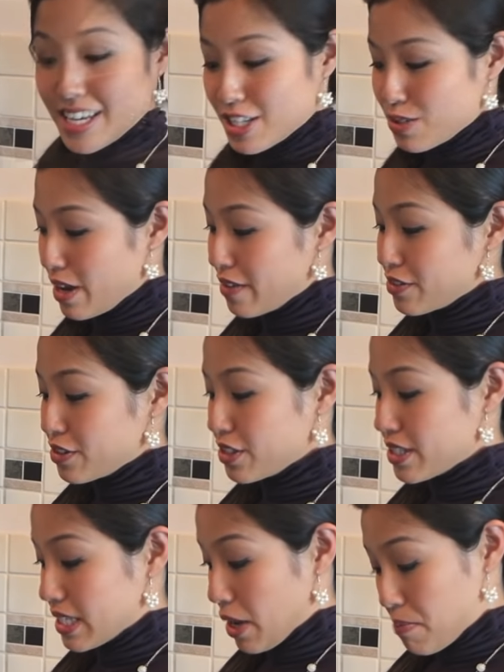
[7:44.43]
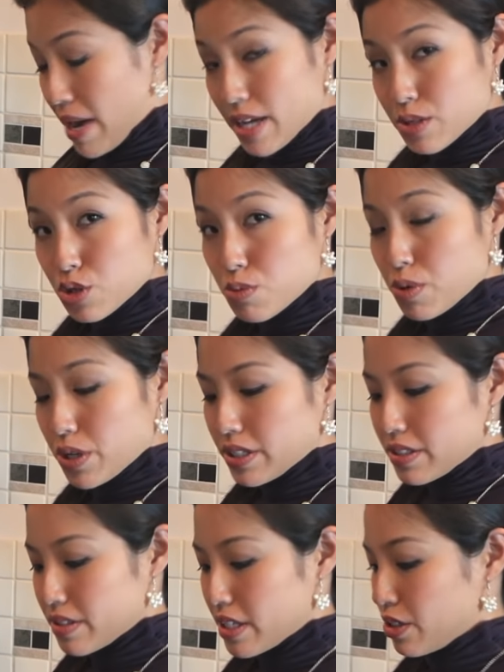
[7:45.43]
So after it's come back to a
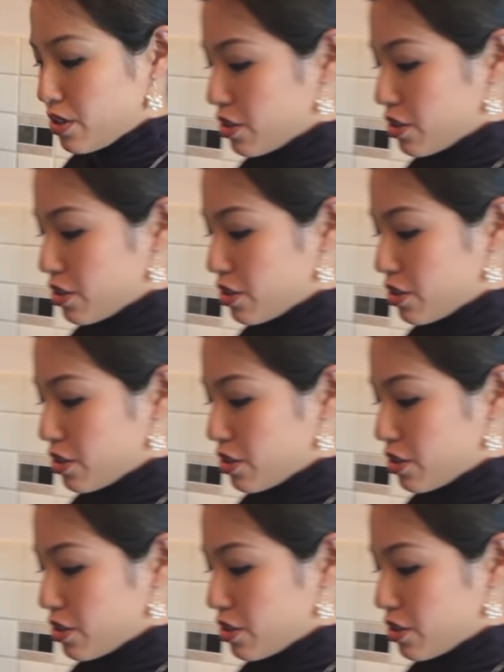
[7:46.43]
boil, then you're